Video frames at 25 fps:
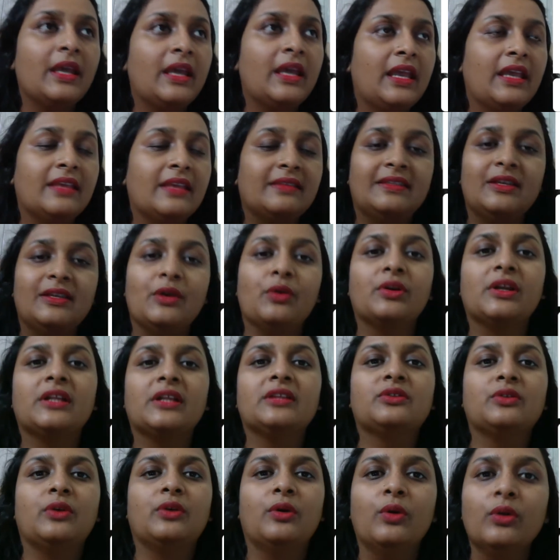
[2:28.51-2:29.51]
is the
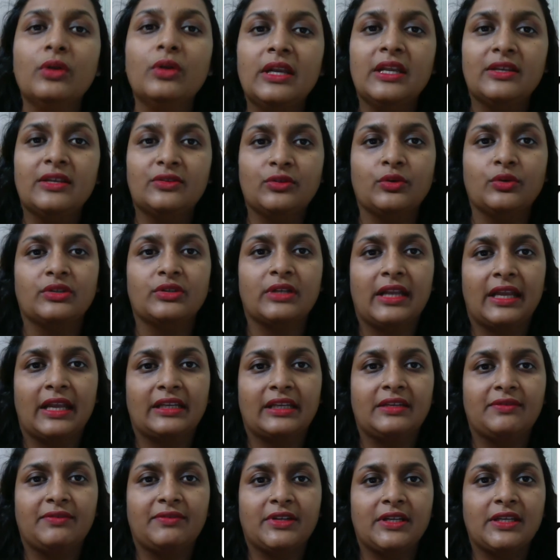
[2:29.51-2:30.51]
owner's only social
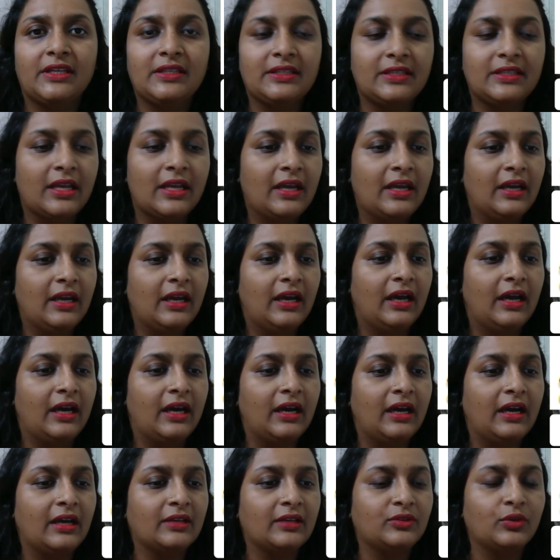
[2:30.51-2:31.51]
activities,
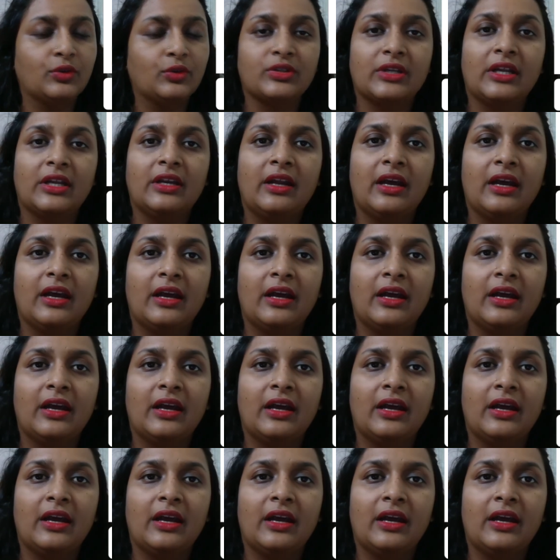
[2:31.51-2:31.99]
a social